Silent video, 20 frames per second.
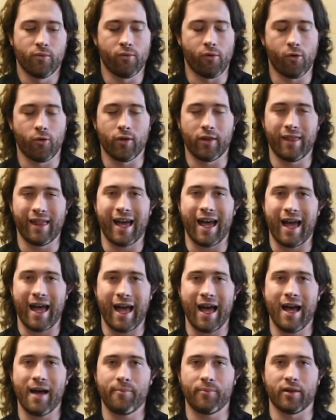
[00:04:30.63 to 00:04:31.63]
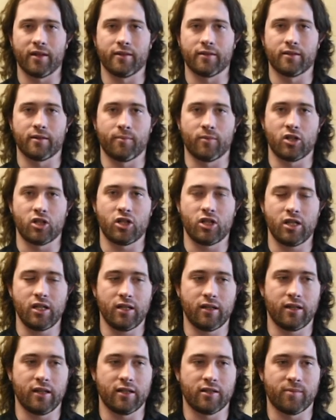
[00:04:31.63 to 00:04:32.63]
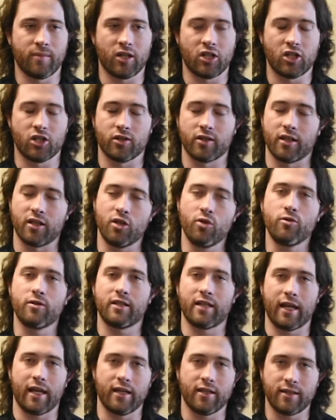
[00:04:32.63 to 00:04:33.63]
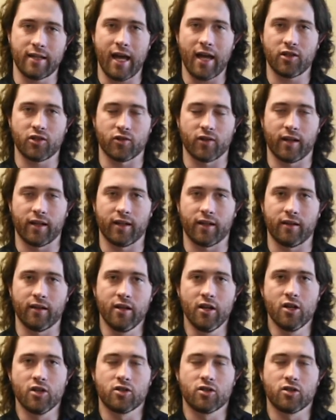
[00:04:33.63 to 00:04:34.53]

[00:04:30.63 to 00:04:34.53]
Well, when that happens, the machine needs to make sure that you stay saturated.